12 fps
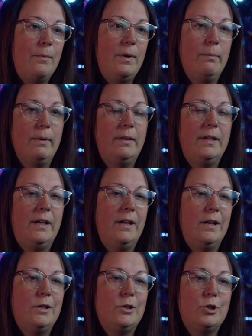and we really
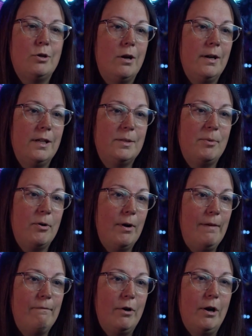needed a strong kids
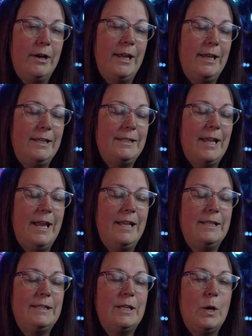program for our kids.
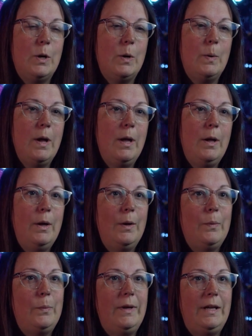And so
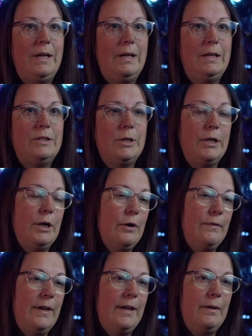we, during
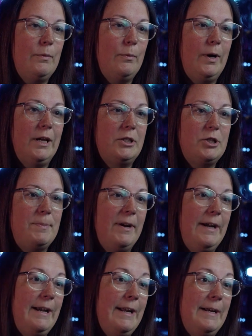COVID, watched
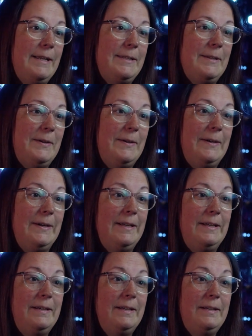Marion Naz
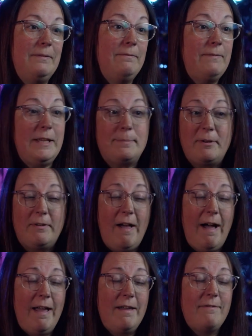on Facebook
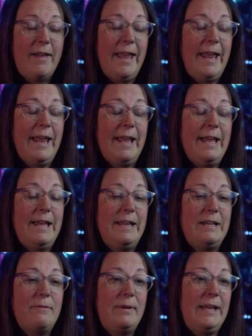Live,
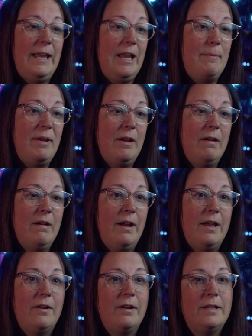and we came here
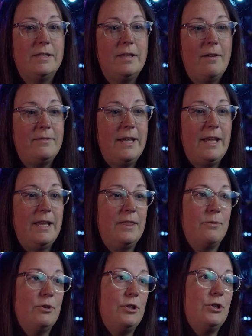and our kids loved it, and
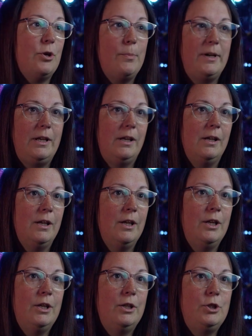there were just so many
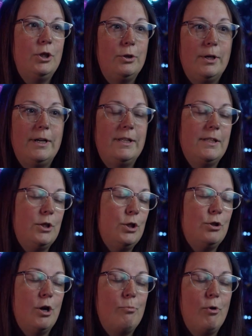children and such a
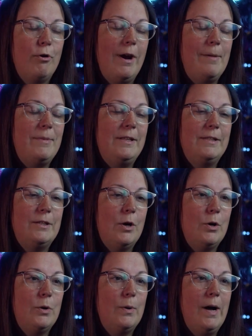strong program, and
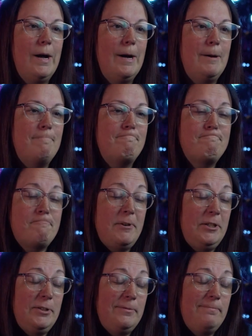so
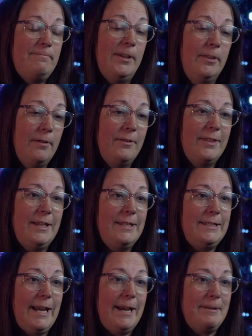we just fell in love with it
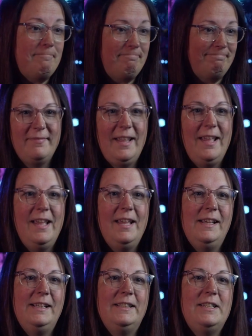and stayed.
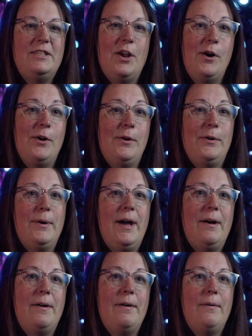
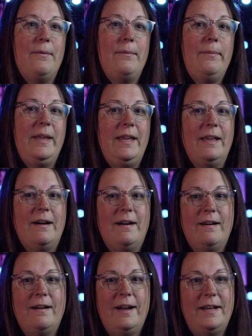So we
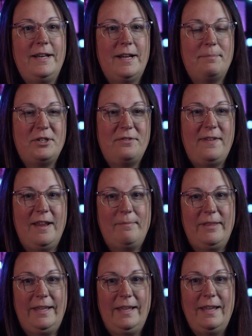are an adoption
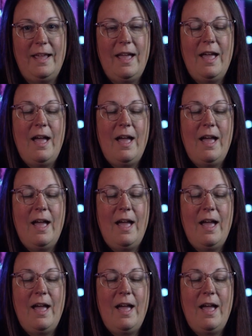family,